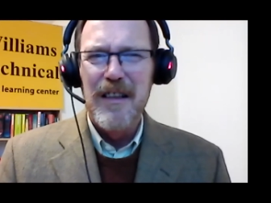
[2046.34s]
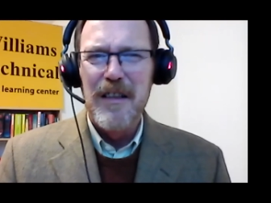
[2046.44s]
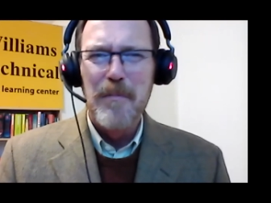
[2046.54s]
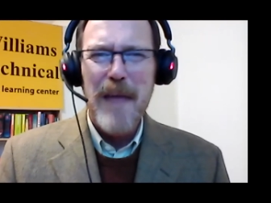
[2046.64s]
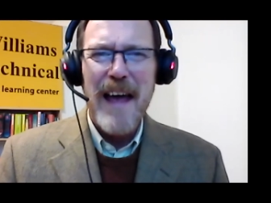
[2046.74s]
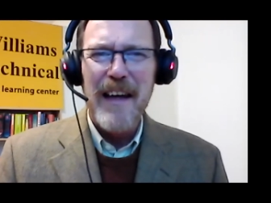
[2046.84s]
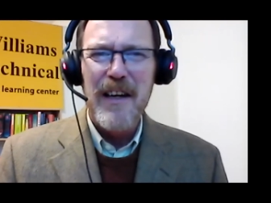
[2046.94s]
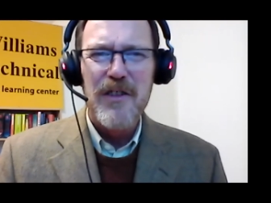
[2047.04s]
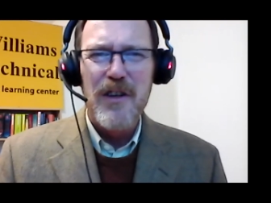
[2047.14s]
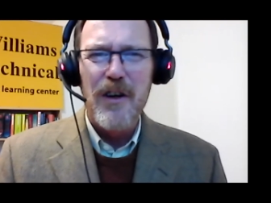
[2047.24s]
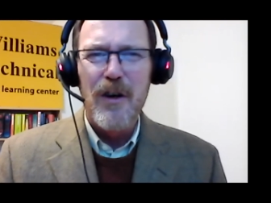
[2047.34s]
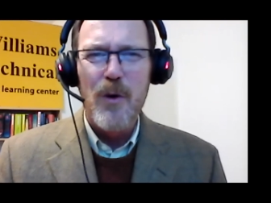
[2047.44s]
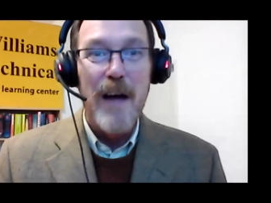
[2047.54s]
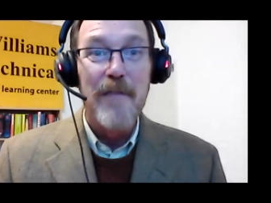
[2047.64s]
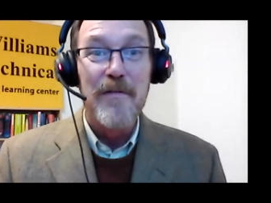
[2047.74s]
manager
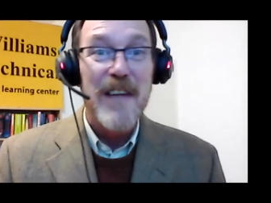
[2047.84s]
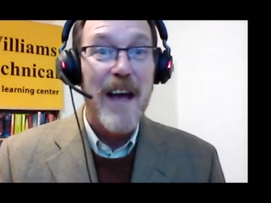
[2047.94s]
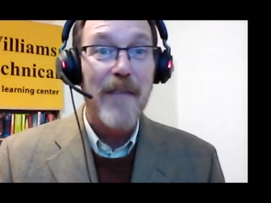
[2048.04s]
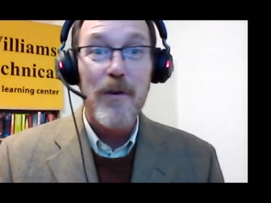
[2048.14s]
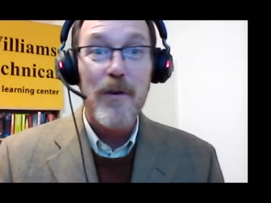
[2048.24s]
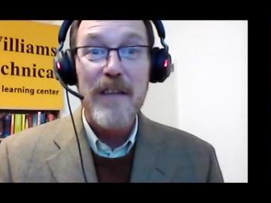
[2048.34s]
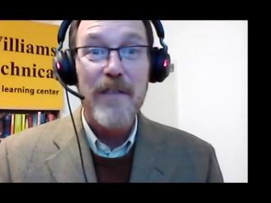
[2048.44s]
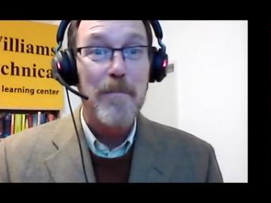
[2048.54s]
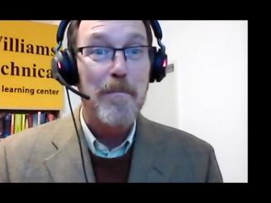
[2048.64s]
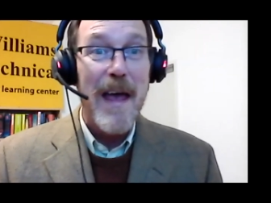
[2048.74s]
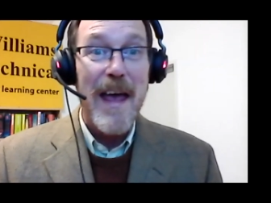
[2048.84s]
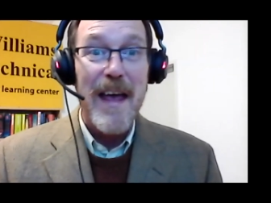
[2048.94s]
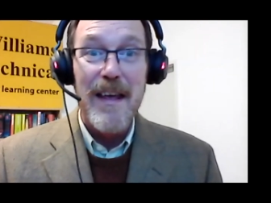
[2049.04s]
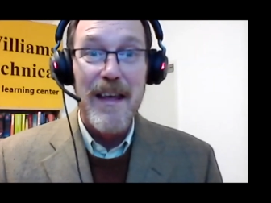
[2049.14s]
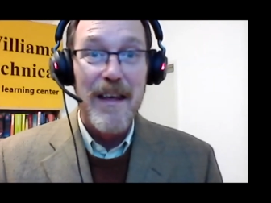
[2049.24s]
who I've never even met
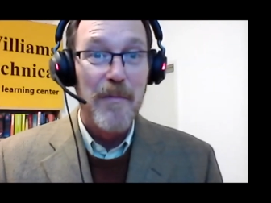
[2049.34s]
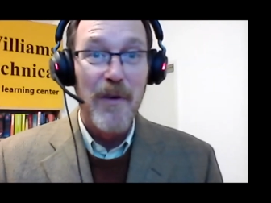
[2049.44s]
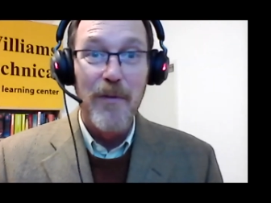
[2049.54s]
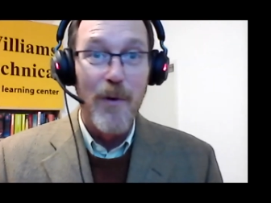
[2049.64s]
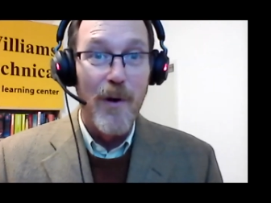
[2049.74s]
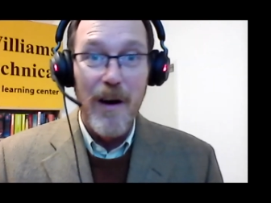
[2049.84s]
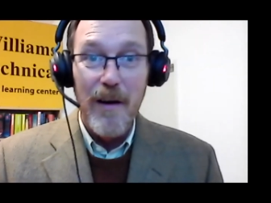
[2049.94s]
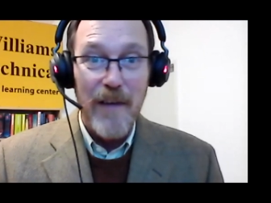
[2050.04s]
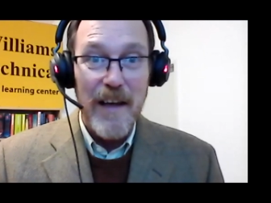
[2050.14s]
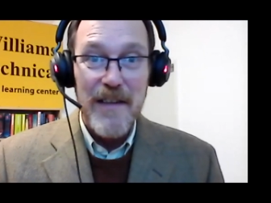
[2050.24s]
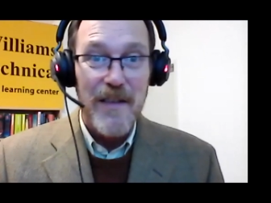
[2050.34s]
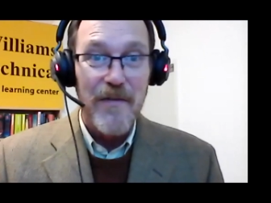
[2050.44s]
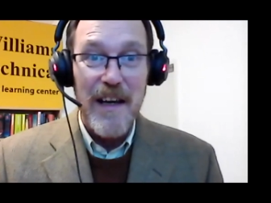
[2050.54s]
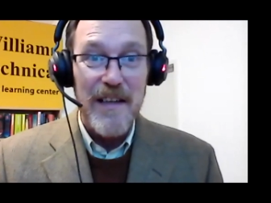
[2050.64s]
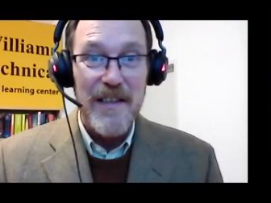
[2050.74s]
before face to
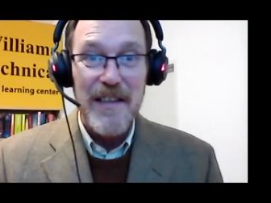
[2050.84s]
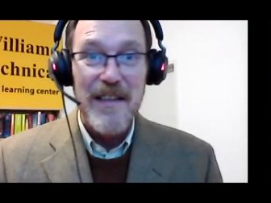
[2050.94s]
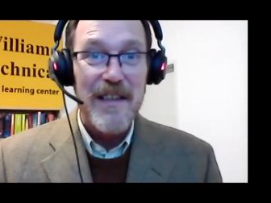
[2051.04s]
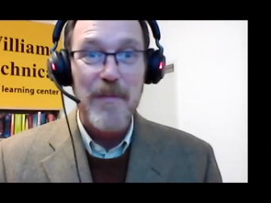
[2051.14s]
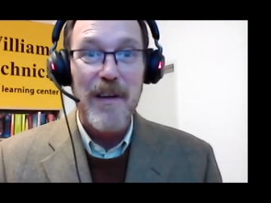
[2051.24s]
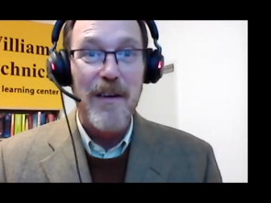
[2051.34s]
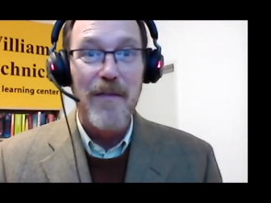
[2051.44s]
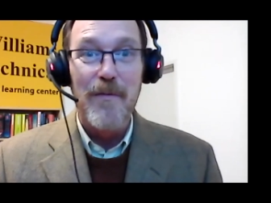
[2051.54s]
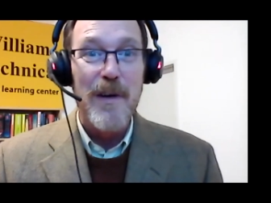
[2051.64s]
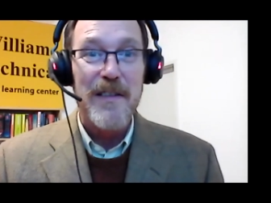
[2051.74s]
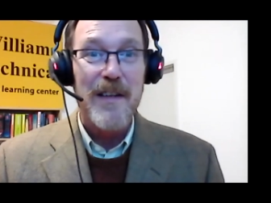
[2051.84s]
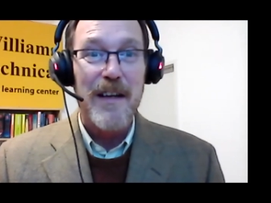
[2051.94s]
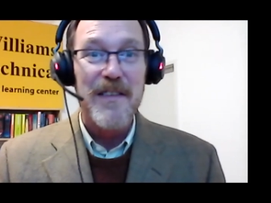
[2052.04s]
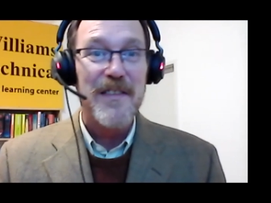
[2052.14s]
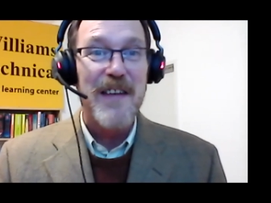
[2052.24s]
face. He's just been a voice
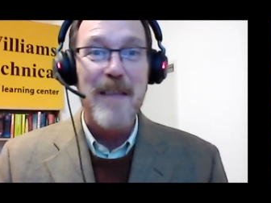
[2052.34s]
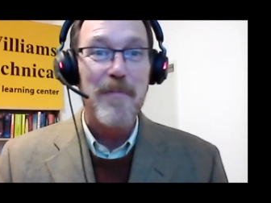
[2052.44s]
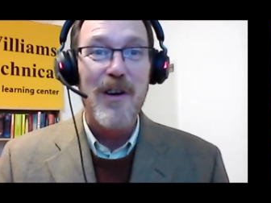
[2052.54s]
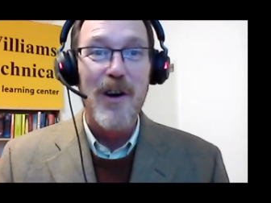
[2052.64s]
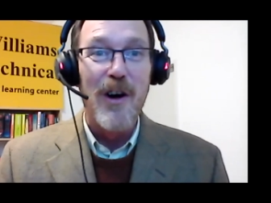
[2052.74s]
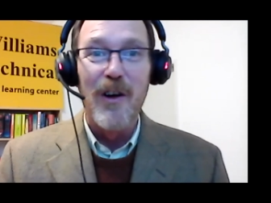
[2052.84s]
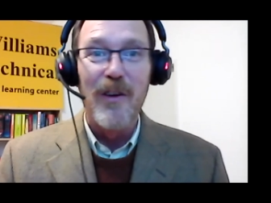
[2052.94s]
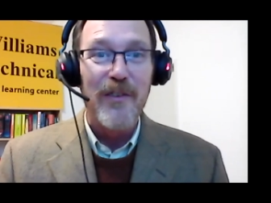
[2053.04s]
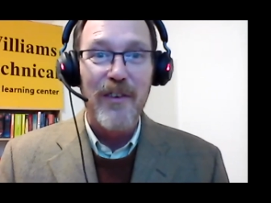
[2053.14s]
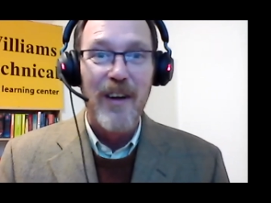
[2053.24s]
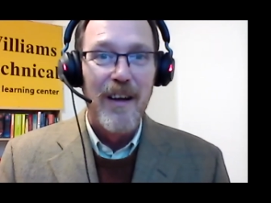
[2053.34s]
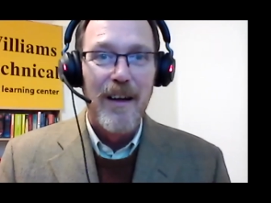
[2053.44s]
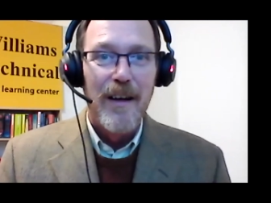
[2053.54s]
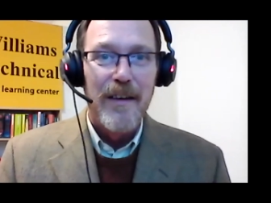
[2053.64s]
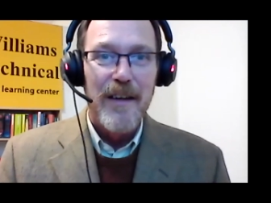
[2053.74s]
on Skype calls.
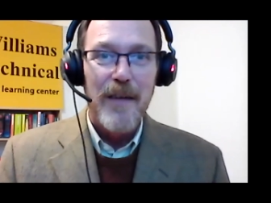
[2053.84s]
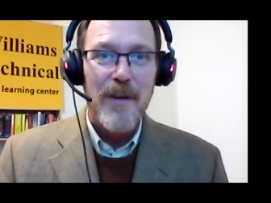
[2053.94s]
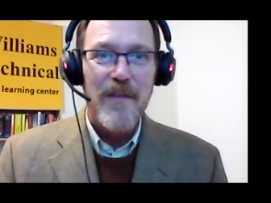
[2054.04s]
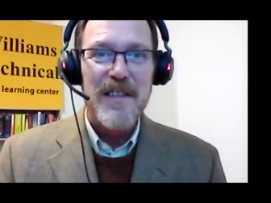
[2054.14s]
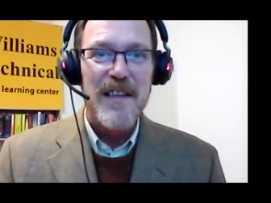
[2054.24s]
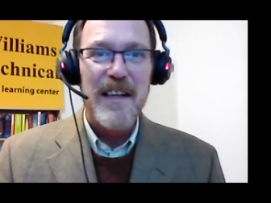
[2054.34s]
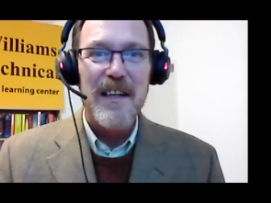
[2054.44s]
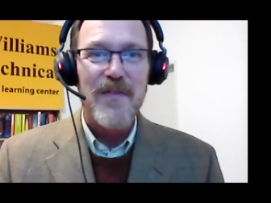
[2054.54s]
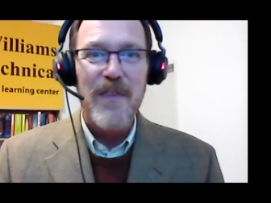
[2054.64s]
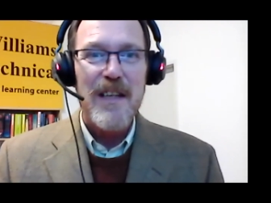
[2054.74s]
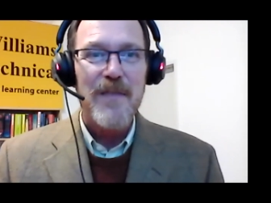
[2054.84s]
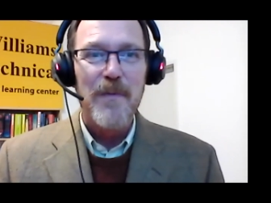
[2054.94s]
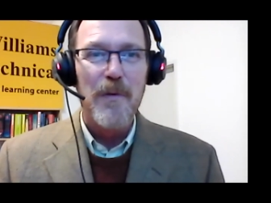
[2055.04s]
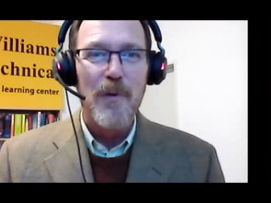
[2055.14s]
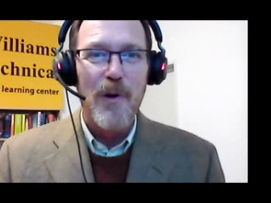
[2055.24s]
Never even seen his face
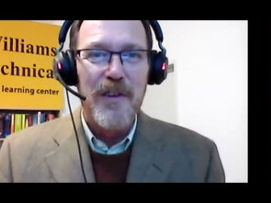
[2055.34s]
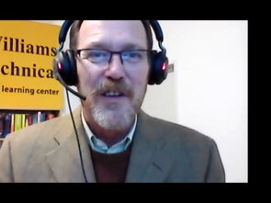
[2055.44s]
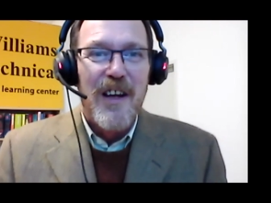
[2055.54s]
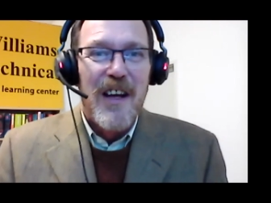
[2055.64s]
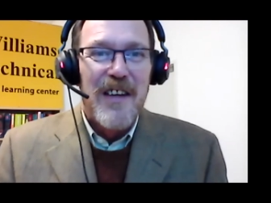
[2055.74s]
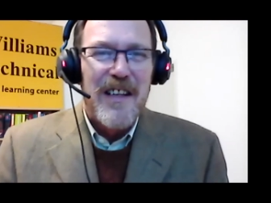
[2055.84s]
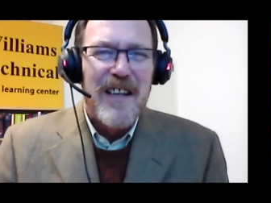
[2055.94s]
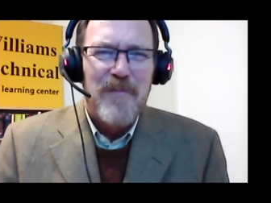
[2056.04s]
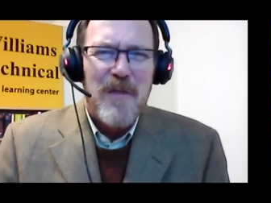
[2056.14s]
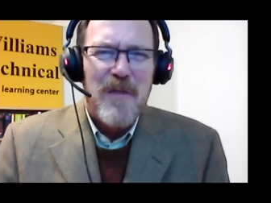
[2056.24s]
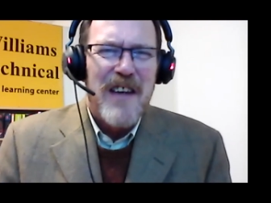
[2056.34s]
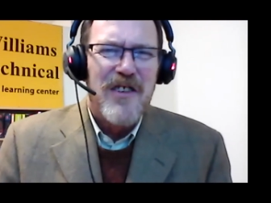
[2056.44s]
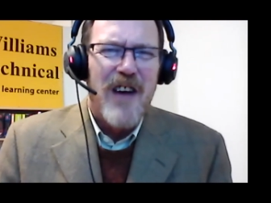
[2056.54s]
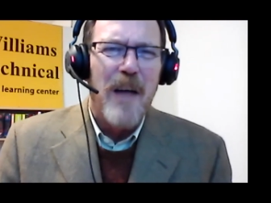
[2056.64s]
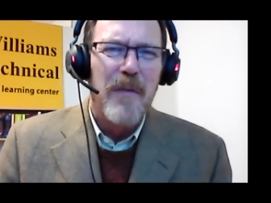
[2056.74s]
before to give me my
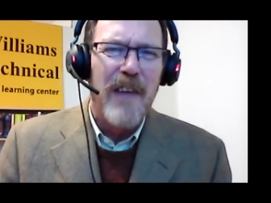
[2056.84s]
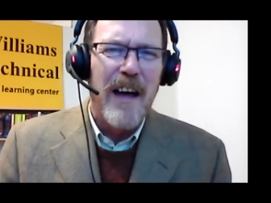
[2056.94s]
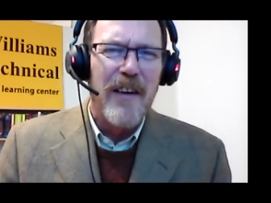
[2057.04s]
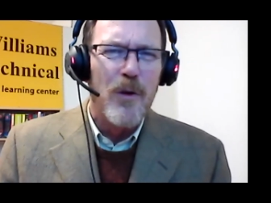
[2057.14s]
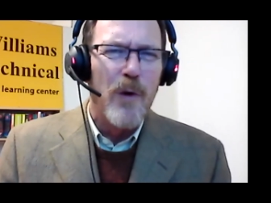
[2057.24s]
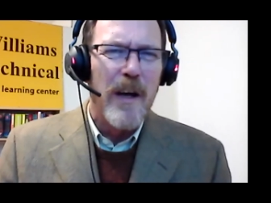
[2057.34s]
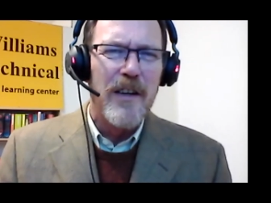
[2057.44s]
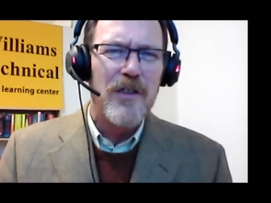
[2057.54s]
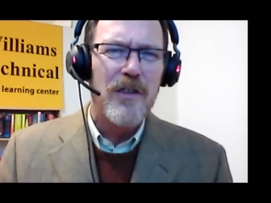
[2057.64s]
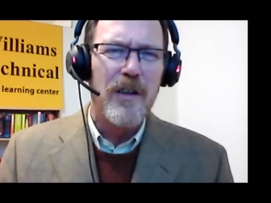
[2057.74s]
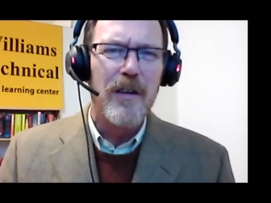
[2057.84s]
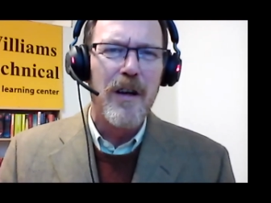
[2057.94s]
job evaluation.